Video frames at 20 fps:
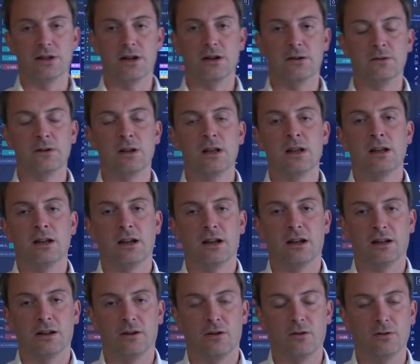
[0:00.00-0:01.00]
now.
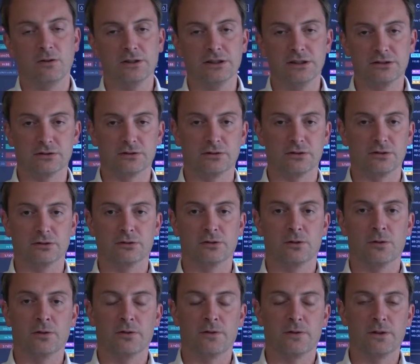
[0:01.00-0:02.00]
All these sort of
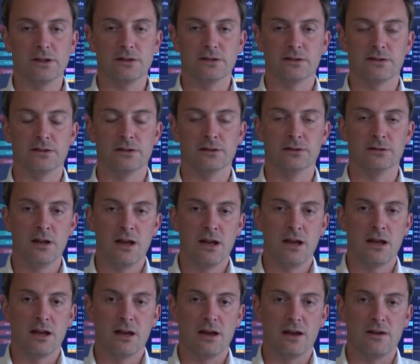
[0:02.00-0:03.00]
growth fears still
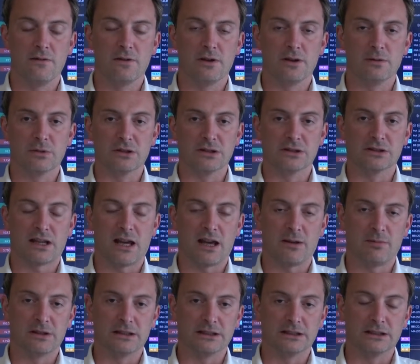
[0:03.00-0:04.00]
very much
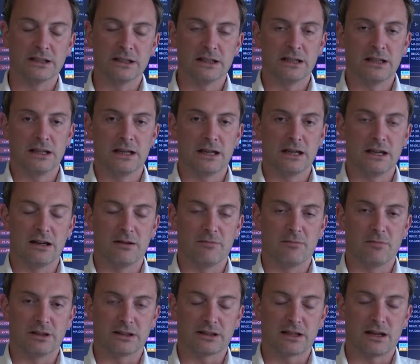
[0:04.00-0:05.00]
capping
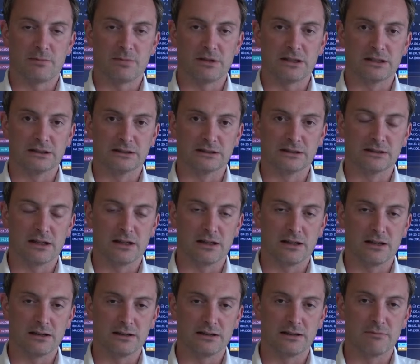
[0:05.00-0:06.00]

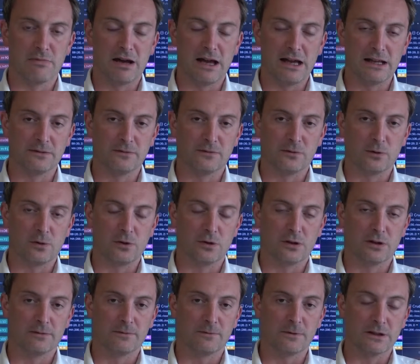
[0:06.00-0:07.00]
demand for
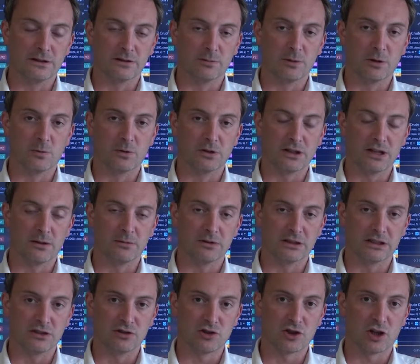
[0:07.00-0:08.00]
oil, and fears about what's
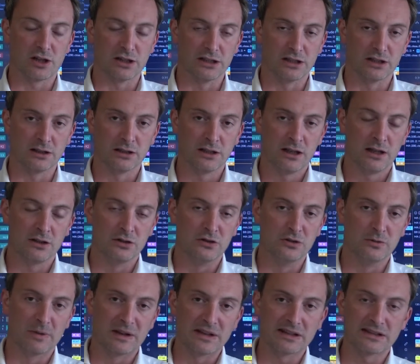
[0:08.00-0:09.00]
happening in China,
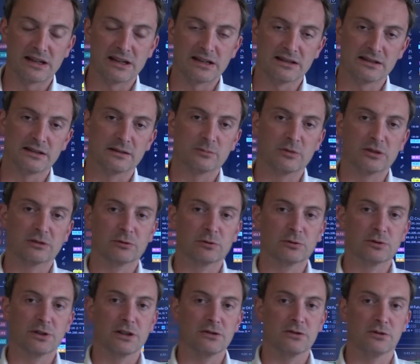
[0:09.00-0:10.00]
new mass testing being
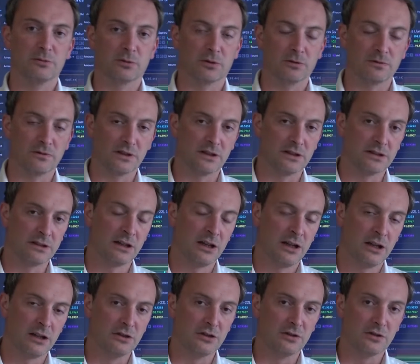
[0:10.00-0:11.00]
rolled out in new provinces,
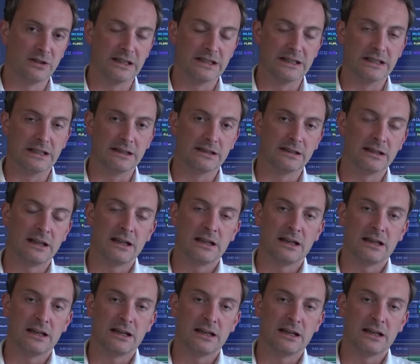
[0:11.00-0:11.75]
new cities,